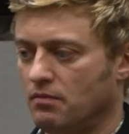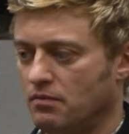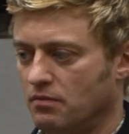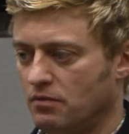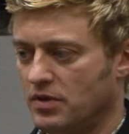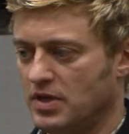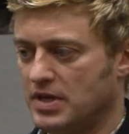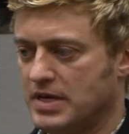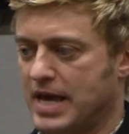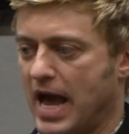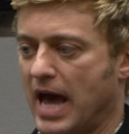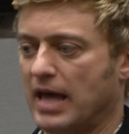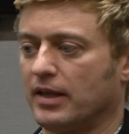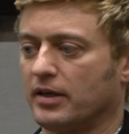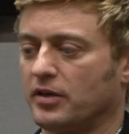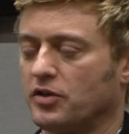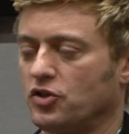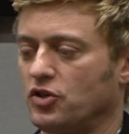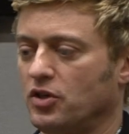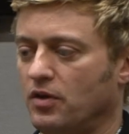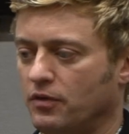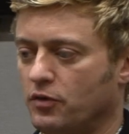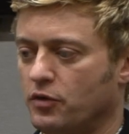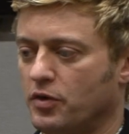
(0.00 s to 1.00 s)
the
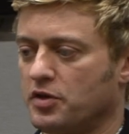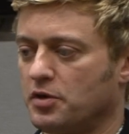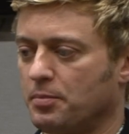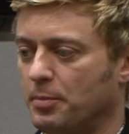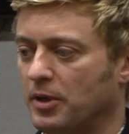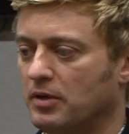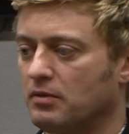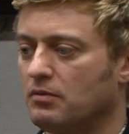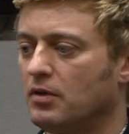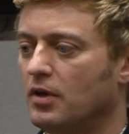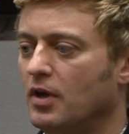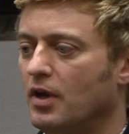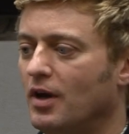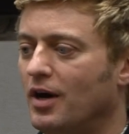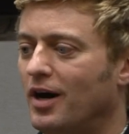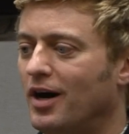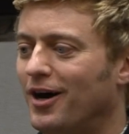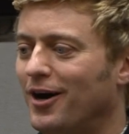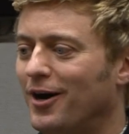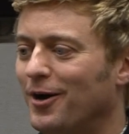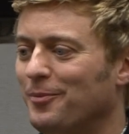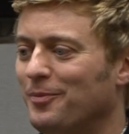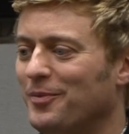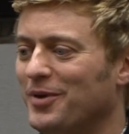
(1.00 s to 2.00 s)
galaxy of Crispin,
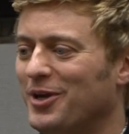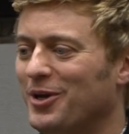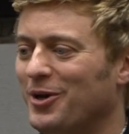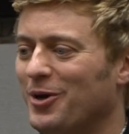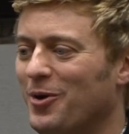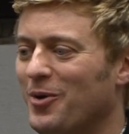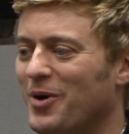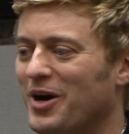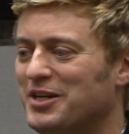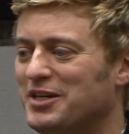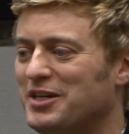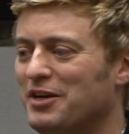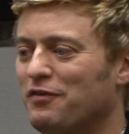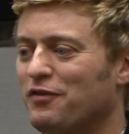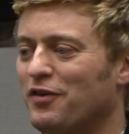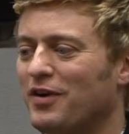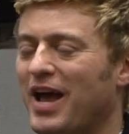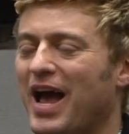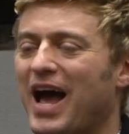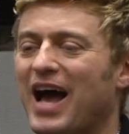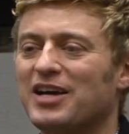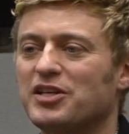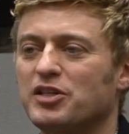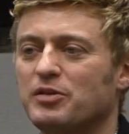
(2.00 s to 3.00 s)
um, you know, a
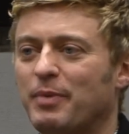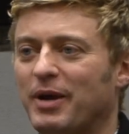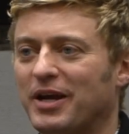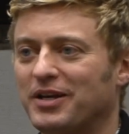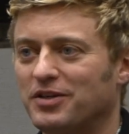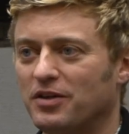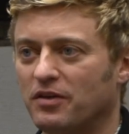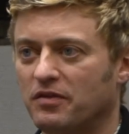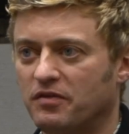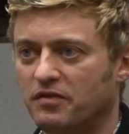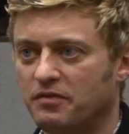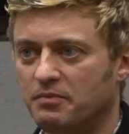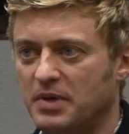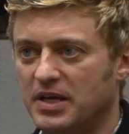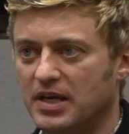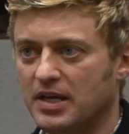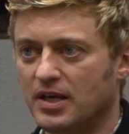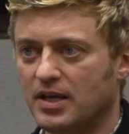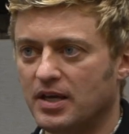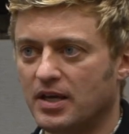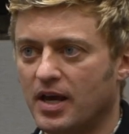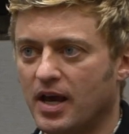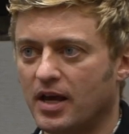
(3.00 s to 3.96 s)
different aspect of me,